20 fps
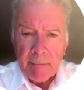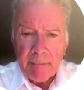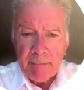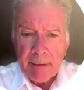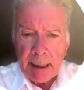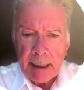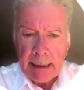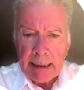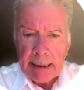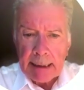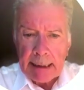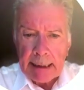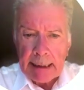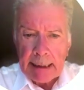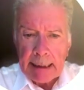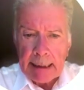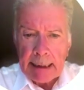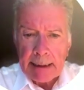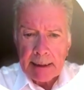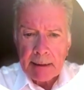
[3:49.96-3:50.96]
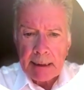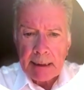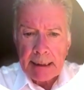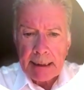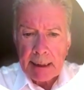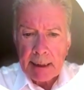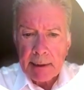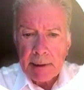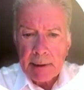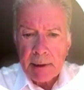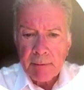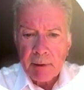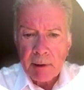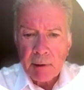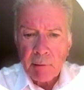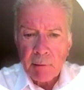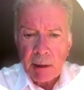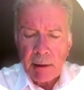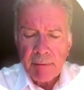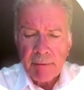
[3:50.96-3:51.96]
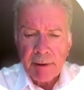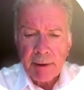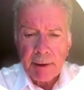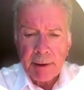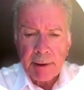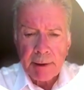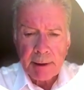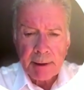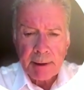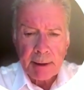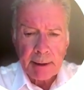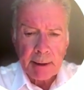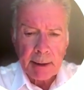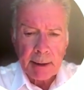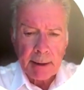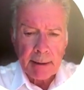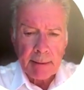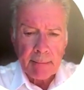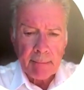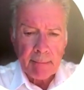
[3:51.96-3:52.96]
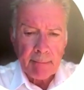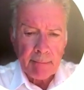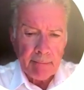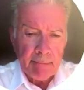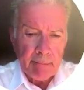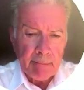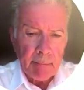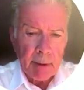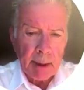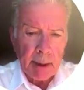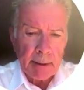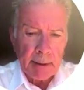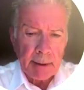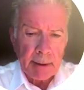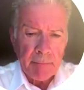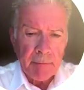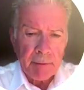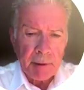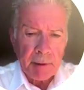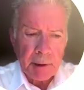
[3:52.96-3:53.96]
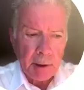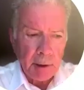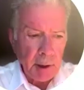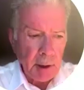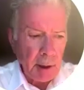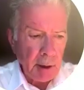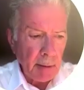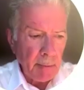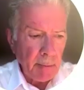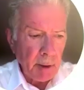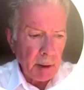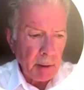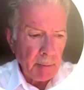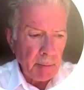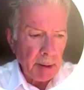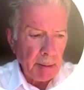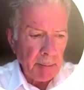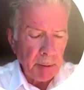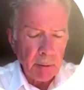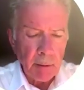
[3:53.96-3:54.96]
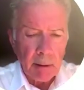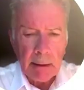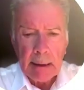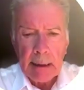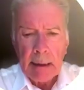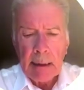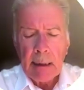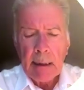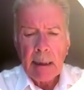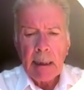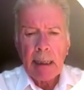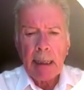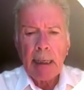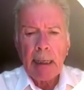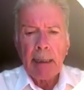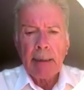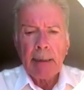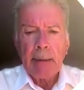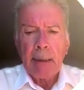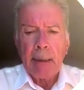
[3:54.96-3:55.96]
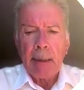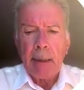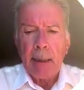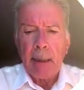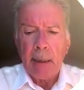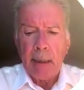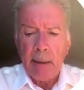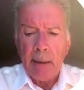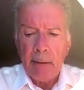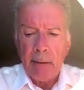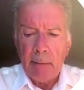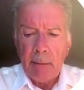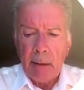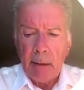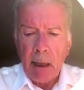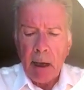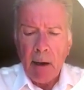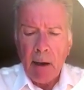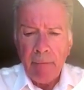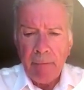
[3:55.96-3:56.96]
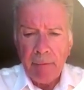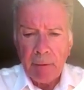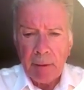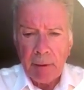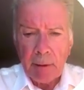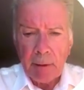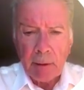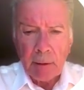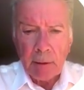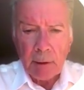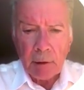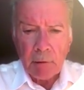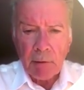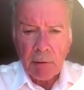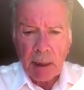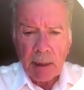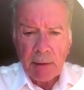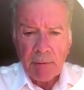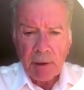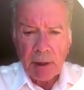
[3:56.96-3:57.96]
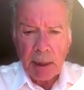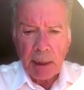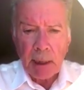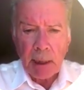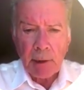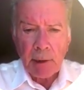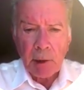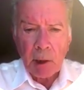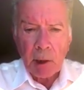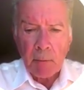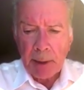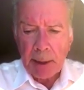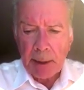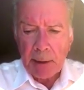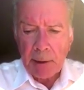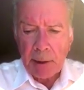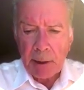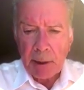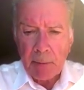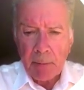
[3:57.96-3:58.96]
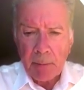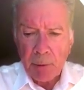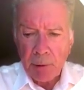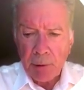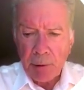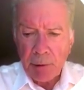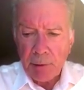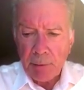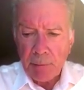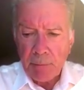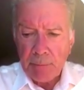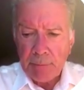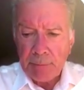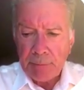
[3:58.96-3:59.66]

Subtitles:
Finally, the skills of the transferers, and there are marked differences among people, and often the transfers are not done by the same person.